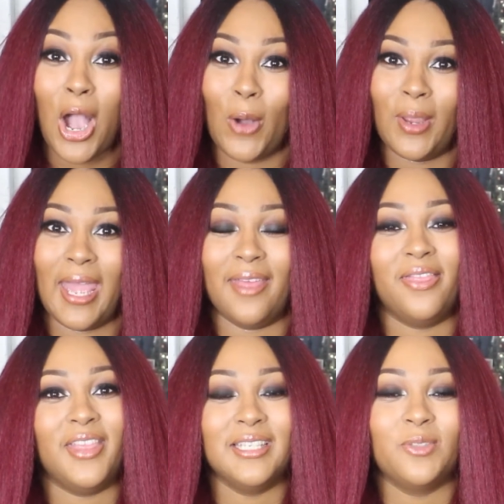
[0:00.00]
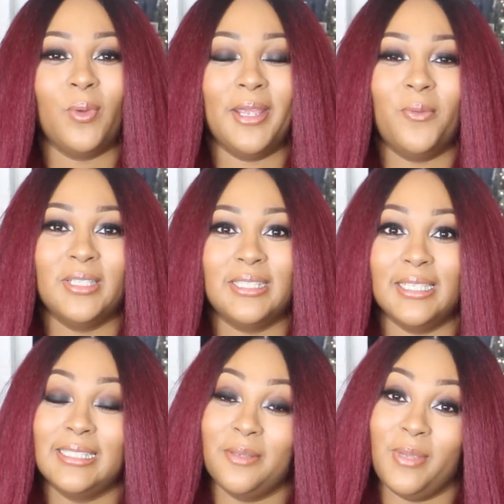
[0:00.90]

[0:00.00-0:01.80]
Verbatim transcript: okay this wig was sent to